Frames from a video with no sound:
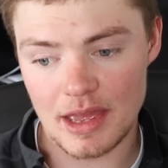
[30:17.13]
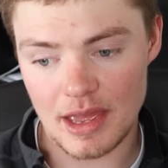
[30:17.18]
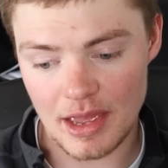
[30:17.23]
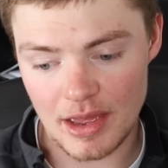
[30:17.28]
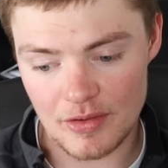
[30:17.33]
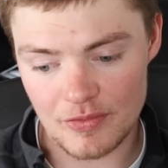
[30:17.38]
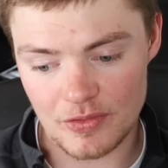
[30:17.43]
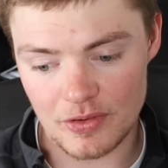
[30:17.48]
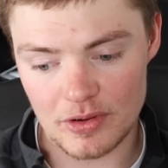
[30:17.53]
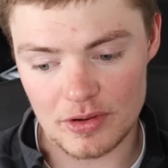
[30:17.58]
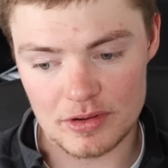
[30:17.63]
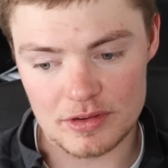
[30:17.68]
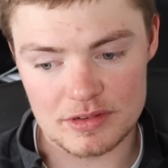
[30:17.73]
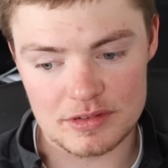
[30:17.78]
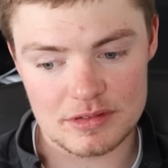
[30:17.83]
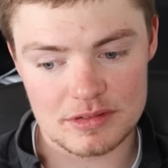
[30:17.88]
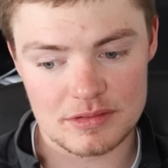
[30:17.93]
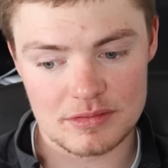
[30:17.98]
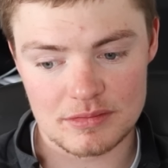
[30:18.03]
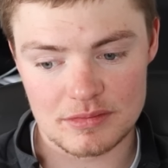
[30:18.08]

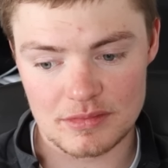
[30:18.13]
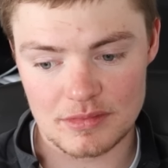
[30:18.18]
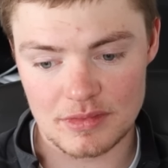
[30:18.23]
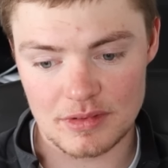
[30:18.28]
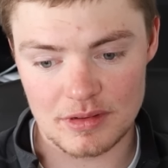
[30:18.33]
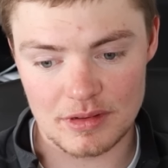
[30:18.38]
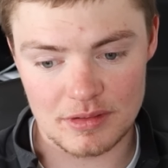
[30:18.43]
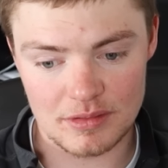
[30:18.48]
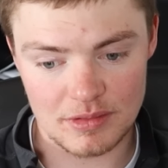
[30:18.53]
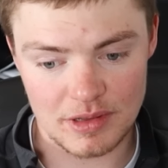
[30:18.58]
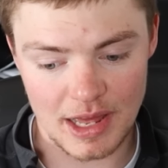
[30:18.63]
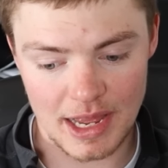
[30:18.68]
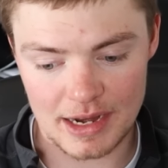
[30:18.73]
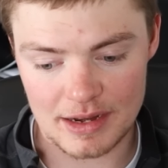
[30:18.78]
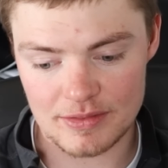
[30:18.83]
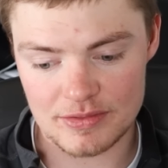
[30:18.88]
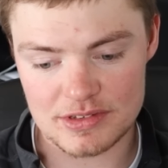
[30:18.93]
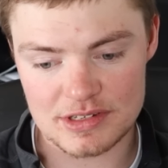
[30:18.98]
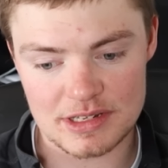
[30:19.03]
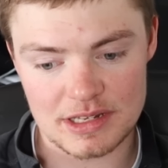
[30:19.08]
effort,
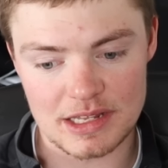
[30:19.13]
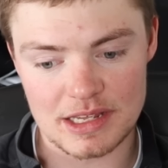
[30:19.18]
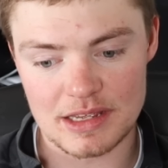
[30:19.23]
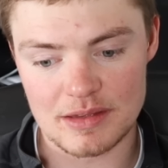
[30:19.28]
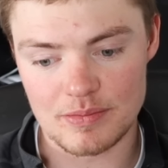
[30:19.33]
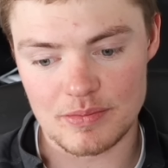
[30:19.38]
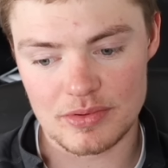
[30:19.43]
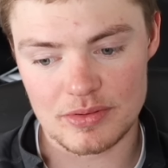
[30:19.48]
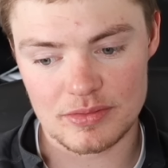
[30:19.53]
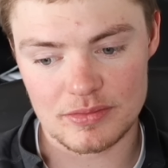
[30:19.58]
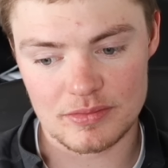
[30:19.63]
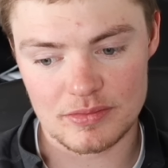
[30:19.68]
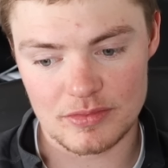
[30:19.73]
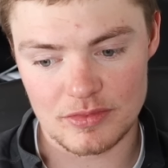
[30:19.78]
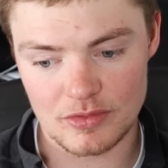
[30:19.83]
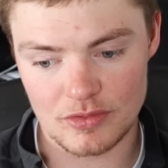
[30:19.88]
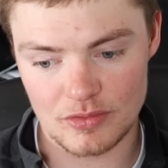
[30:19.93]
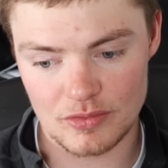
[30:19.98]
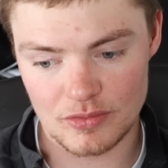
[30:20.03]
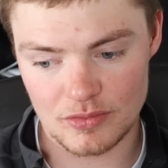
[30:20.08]
lack of sleep,
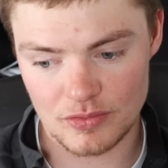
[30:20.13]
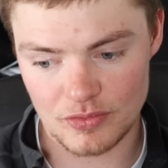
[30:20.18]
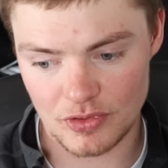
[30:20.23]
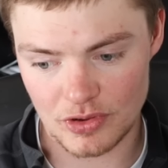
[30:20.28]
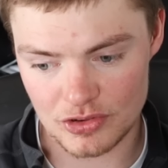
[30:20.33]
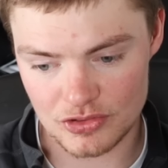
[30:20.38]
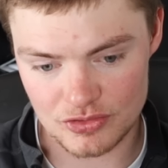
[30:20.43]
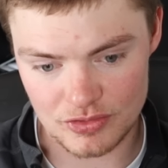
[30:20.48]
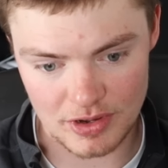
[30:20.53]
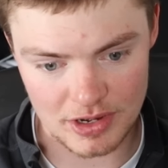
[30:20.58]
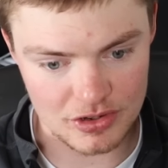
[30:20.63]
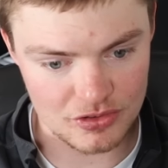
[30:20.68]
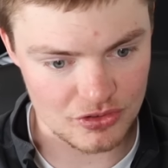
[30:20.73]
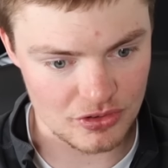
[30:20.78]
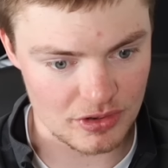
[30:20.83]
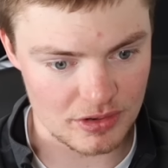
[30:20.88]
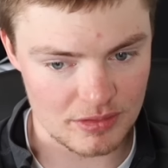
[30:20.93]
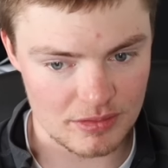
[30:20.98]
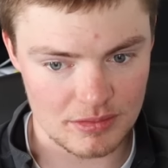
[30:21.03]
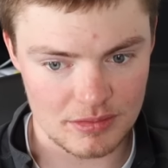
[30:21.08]

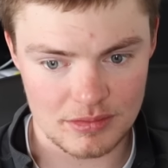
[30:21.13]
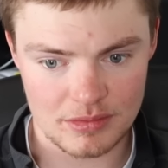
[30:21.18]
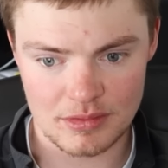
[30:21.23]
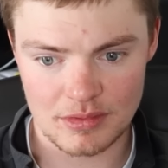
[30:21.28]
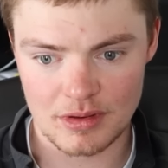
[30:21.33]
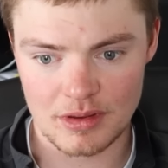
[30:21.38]
frustration,